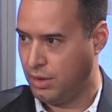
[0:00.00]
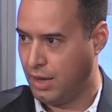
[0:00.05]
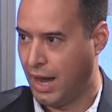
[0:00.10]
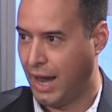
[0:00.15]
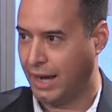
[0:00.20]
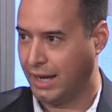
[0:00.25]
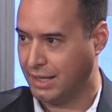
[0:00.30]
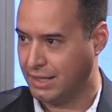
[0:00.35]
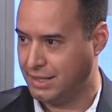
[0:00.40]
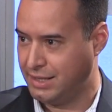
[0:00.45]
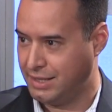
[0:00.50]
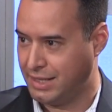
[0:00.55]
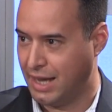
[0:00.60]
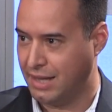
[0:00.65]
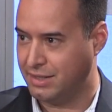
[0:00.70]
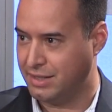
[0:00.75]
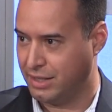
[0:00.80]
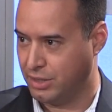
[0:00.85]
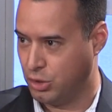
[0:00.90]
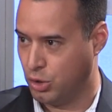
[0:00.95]
I can
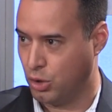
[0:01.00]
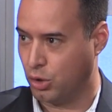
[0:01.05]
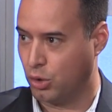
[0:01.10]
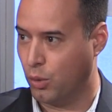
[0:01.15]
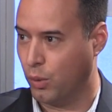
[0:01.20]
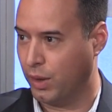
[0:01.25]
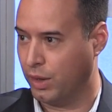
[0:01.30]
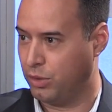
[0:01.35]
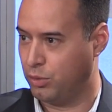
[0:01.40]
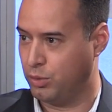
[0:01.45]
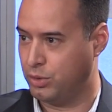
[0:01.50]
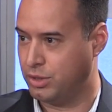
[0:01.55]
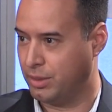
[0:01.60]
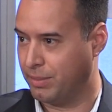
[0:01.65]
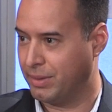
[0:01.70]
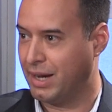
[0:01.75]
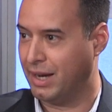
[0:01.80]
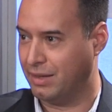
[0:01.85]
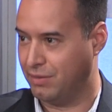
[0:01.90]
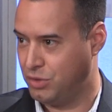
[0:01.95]
sense that you're going through
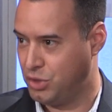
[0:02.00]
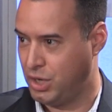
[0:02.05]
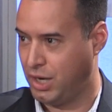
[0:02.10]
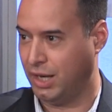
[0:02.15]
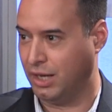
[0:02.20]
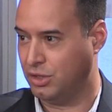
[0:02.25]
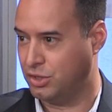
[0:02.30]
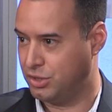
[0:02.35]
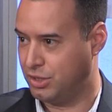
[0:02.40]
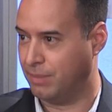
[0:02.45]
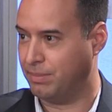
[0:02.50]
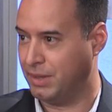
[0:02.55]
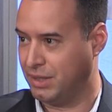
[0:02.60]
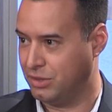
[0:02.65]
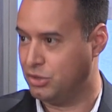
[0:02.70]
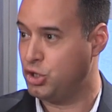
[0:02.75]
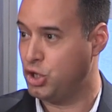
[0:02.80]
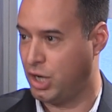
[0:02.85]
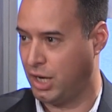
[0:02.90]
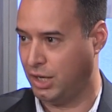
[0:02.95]
some kind of change.
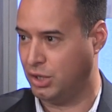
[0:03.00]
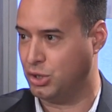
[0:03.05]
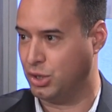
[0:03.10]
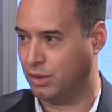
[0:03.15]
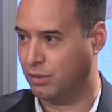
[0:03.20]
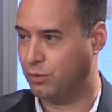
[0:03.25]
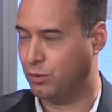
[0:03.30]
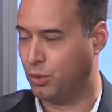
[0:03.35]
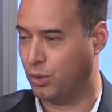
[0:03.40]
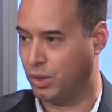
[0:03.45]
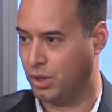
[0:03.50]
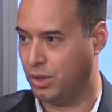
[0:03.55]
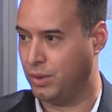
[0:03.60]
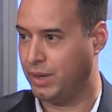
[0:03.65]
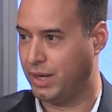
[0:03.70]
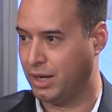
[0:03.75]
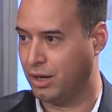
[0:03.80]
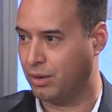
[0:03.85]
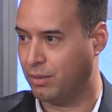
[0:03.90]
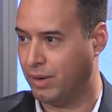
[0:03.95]
Something's changing for you
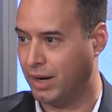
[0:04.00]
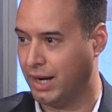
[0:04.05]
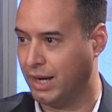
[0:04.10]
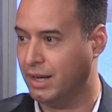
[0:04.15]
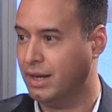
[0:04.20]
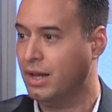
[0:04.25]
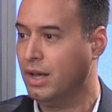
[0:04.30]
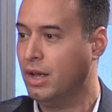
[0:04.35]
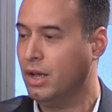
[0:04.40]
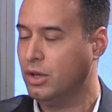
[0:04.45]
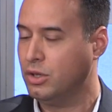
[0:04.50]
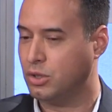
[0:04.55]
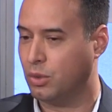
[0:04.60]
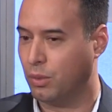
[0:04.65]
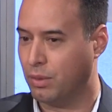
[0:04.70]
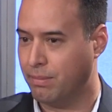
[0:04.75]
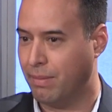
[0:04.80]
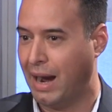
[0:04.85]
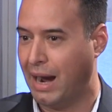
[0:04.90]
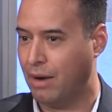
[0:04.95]
here, right? So
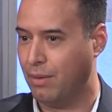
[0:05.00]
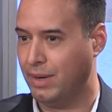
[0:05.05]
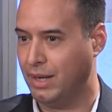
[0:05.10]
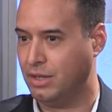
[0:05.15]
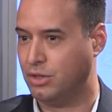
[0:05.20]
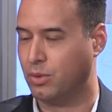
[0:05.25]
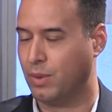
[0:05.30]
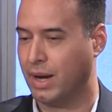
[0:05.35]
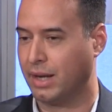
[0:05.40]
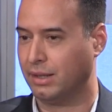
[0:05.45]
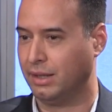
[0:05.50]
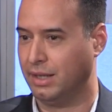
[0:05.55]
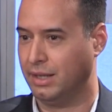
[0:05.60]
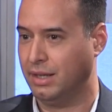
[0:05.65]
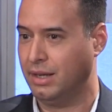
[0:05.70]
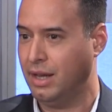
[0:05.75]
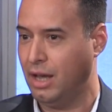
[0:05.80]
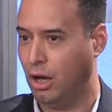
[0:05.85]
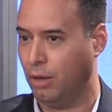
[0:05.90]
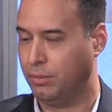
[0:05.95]
what Myron indirectly
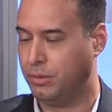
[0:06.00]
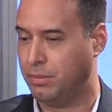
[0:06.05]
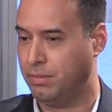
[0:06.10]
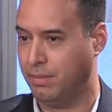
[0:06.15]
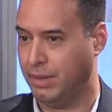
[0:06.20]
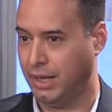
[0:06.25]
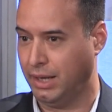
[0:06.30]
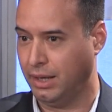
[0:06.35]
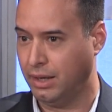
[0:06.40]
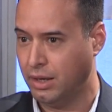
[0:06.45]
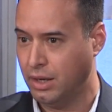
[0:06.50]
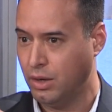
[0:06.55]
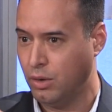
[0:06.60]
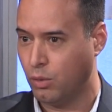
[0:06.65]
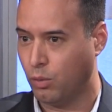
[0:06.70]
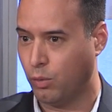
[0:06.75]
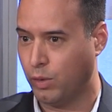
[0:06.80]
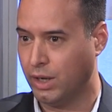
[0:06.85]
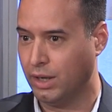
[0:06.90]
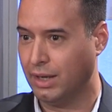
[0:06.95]
helped me
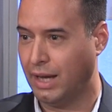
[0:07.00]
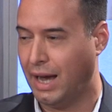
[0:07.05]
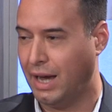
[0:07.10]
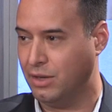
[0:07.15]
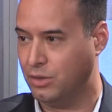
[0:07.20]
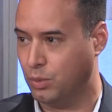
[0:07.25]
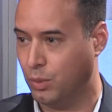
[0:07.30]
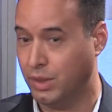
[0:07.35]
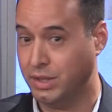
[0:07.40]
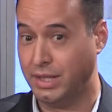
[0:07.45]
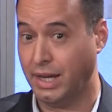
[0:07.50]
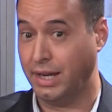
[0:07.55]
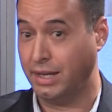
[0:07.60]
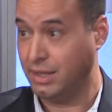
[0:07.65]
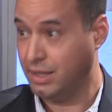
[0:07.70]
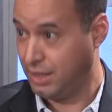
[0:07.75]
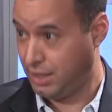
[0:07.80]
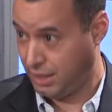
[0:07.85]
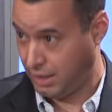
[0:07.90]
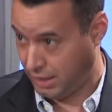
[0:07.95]
realize was
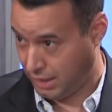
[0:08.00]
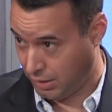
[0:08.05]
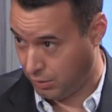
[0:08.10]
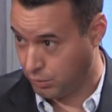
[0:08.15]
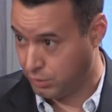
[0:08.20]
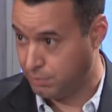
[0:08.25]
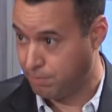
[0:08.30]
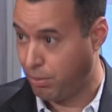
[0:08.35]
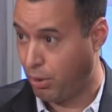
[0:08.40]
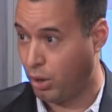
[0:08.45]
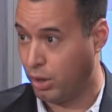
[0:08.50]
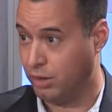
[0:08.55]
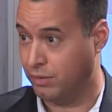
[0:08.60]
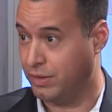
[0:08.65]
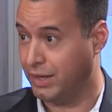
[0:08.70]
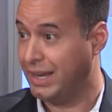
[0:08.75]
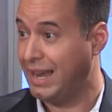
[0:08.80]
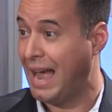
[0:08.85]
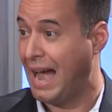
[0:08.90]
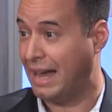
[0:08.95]
that he was part of
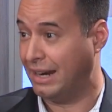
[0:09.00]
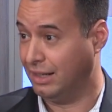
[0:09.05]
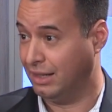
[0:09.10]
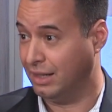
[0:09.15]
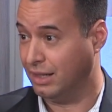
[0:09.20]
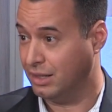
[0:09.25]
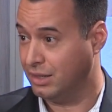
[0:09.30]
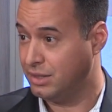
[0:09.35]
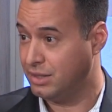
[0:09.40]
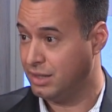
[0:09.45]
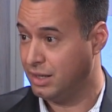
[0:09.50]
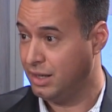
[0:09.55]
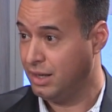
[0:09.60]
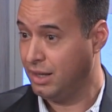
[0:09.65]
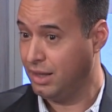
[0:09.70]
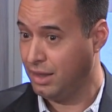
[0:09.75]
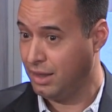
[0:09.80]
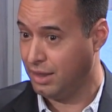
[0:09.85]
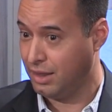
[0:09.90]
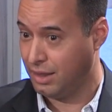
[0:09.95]
the catalyst
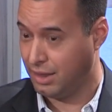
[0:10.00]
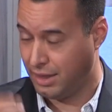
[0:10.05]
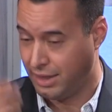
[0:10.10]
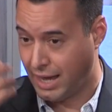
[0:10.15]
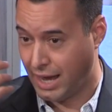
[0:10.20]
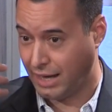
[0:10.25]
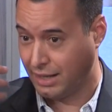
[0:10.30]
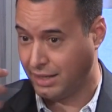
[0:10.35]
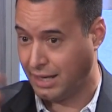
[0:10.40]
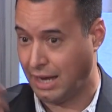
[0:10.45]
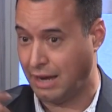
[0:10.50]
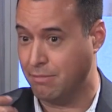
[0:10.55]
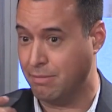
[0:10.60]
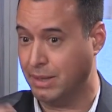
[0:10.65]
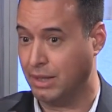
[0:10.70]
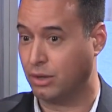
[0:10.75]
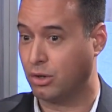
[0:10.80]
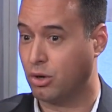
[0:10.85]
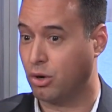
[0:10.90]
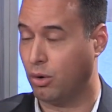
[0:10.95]
that gave
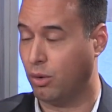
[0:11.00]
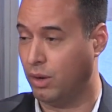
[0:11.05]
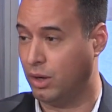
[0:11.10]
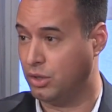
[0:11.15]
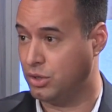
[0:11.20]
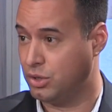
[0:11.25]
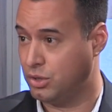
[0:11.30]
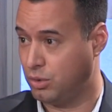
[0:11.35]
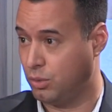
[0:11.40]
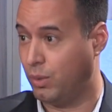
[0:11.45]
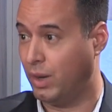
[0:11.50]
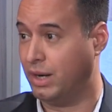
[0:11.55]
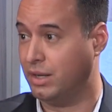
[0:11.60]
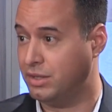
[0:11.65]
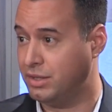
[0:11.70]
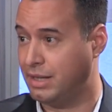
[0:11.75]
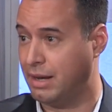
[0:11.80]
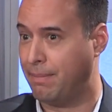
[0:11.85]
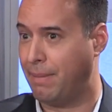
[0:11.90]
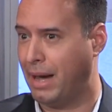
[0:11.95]
me the courage to want to
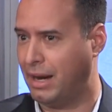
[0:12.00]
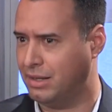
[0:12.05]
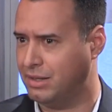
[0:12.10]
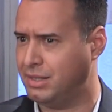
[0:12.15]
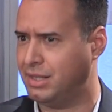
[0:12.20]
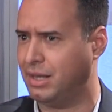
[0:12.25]
step out and